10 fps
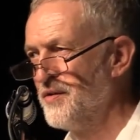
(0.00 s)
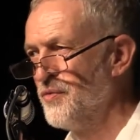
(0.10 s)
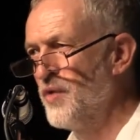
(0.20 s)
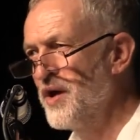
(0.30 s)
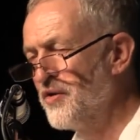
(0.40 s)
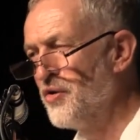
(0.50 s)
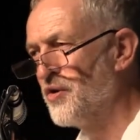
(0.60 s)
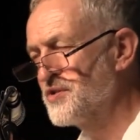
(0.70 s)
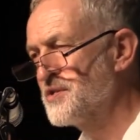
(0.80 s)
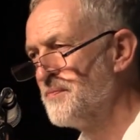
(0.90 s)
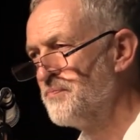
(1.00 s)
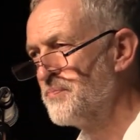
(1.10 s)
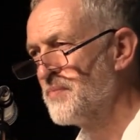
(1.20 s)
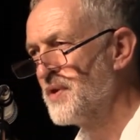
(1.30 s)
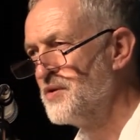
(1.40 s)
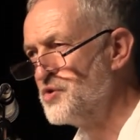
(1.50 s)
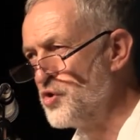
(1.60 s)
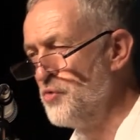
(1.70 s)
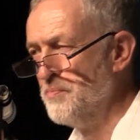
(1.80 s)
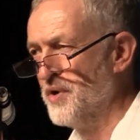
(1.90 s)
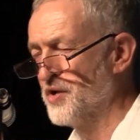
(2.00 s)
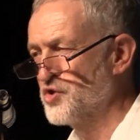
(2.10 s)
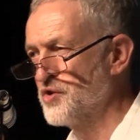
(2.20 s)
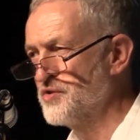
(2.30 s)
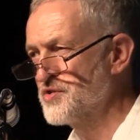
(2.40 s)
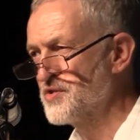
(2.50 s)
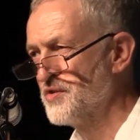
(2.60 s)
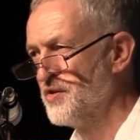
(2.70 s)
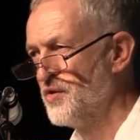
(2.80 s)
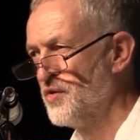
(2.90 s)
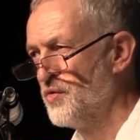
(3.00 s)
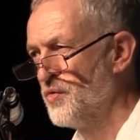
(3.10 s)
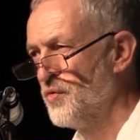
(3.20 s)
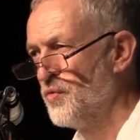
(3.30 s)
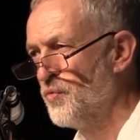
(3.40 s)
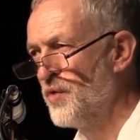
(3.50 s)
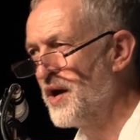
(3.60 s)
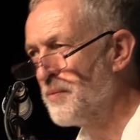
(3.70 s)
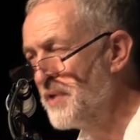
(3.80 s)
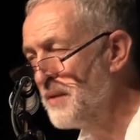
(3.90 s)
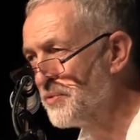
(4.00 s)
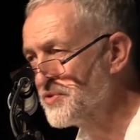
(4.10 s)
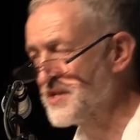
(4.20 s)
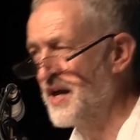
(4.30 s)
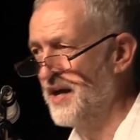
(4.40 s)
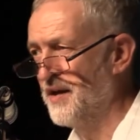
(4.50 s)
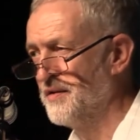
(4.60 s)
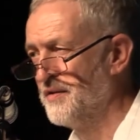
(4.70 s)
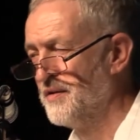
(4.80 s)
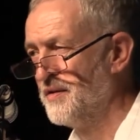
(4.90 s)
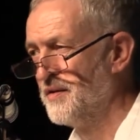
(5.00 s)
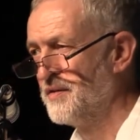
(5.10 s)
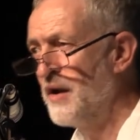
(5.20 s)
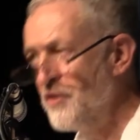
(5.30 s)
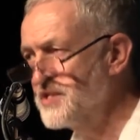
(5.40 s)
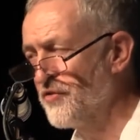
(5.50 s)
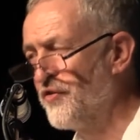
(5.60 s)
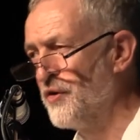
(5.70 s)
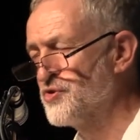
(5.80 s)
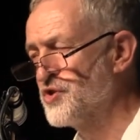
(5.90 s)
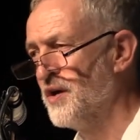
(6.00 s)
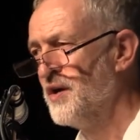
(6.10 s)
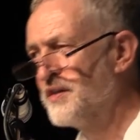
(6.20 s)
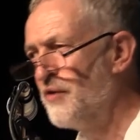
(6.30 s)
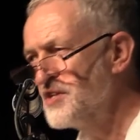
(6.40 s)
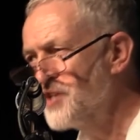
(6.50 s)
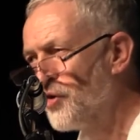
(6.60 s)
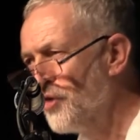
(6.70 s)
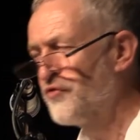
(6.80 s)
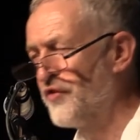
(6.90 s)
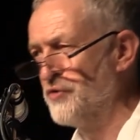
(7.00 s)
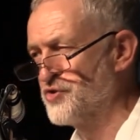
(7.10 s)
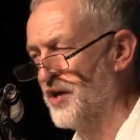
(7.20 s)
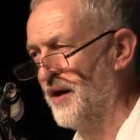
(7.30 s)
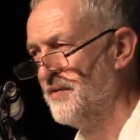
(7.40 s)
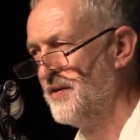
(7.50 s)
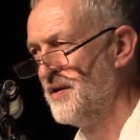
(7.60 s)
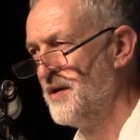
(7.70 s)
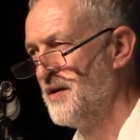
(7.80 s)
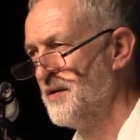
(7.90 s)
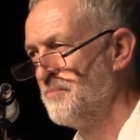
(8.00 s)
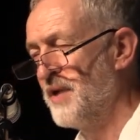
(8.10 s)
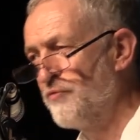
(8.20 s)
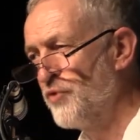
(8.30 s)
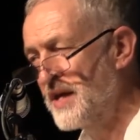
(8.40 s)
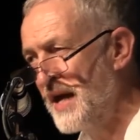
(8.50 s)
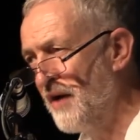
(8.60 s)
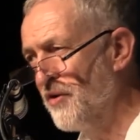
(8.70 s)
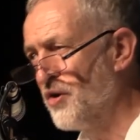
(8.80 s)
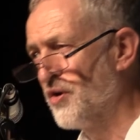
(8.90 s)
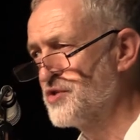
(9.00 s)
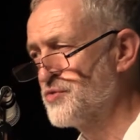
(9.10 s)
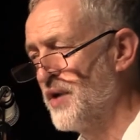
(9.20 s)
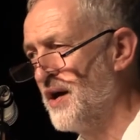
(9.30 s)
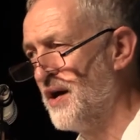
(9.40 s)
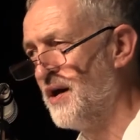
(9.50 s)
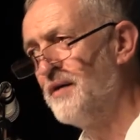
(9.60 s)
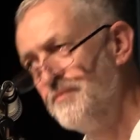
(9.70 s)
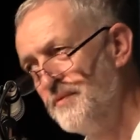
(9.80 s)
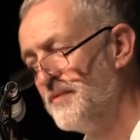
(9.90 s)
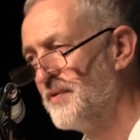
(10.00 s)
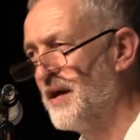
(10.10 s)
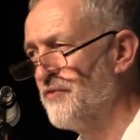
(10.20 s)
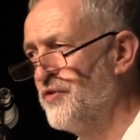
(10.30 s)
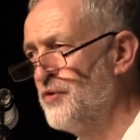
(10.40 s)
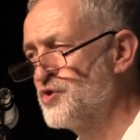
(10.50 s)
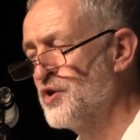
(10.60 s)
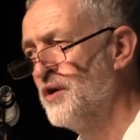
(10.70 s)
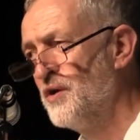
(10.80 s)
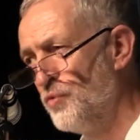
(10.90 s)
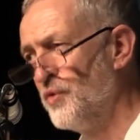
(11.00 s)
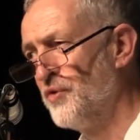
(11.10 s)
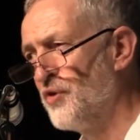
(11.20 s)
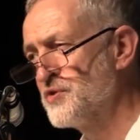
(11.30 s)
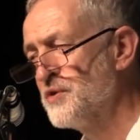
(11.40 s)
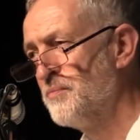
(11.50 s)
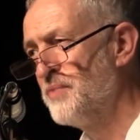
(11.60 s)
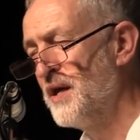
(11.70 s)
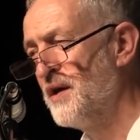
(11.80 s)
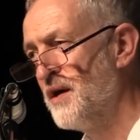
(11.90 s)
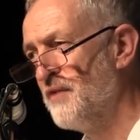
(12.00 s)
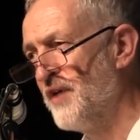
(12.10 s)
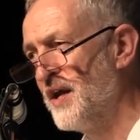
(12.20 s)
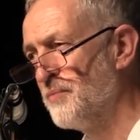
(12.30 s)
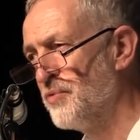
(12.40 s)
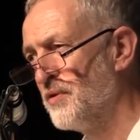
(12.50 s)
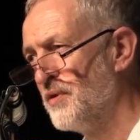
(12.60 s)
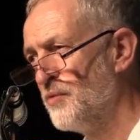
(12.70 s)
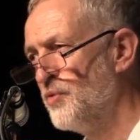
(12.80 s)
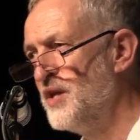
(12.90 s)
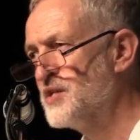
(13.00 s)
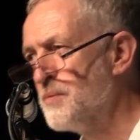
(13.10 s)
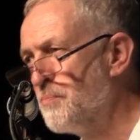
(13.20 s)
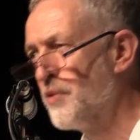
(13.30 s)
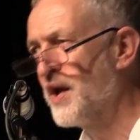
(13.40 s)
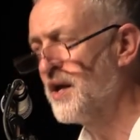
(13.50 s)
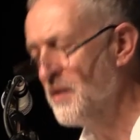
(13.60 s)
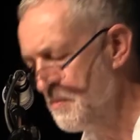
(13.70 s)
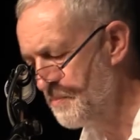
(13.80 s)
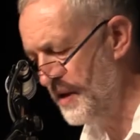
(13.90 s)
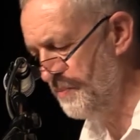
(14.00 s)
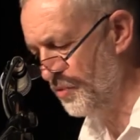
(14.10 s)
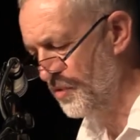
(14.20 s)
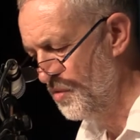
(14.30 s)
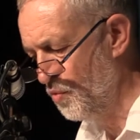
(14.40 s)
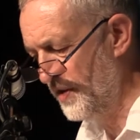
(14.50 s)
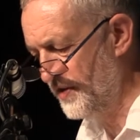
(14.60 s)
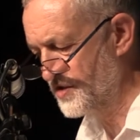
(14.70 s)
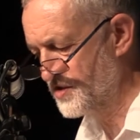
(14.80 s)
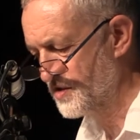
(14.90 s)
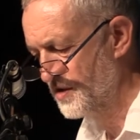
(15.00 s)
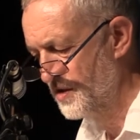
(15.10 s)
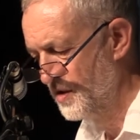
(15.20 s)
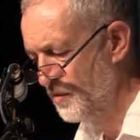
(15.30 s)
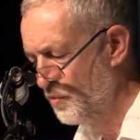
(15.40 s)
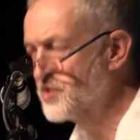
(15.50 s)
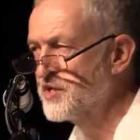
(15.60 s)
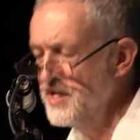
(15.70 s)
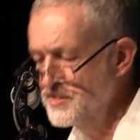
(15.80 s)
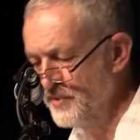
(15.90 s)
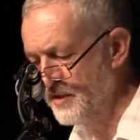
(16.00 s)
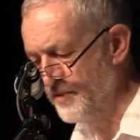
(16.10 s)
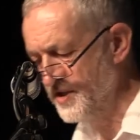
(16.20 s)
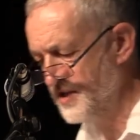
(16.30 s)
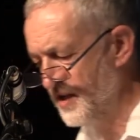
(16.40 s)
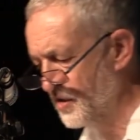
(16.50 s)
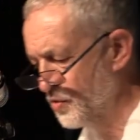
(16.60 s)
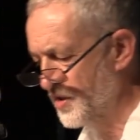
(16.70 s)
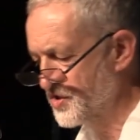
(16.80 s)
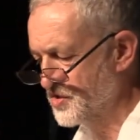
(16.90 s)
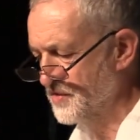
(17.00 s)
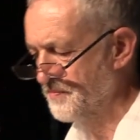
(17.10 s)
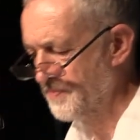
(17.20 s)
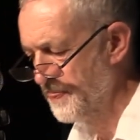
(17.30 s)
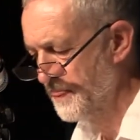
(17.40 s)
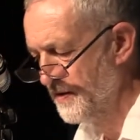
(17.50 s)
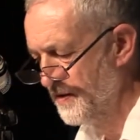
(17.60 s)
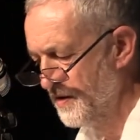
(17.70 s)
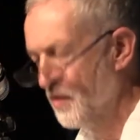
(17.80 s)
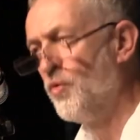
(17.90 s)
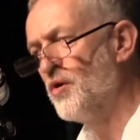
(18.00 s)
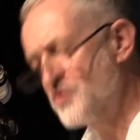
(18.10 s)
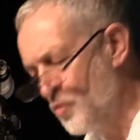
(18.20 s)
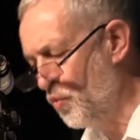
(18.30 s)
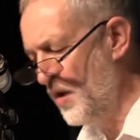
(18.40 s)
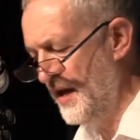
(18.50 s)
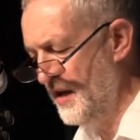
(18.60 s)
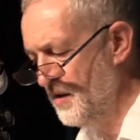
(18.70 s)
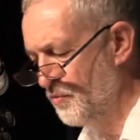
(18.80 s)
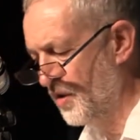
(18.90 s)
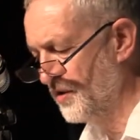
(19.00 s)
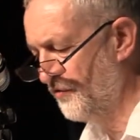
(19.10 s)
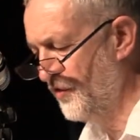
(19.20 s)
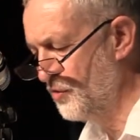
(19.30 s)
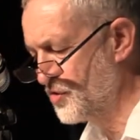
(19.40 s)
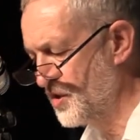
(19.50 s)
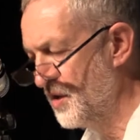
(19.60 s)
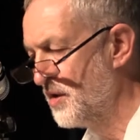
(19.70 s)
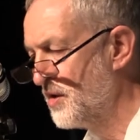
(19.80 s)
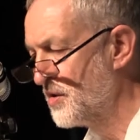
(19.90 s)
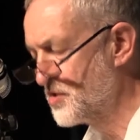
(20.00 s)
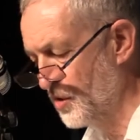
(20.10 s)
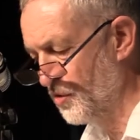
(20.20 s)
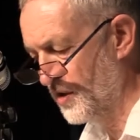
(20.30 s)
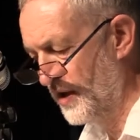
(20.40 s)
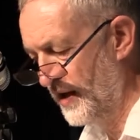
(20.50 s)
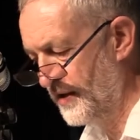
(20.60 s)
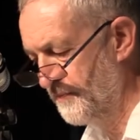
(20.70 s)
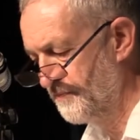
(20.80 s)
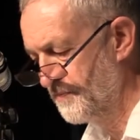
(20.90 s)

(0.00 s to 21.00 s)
We are not doom merchants. We are people saying, there is a future. There is a good future. But if we carry on as we are, that future will not be available. We need to bring people with us. Which leads me to my second question. What do we want the future to look like?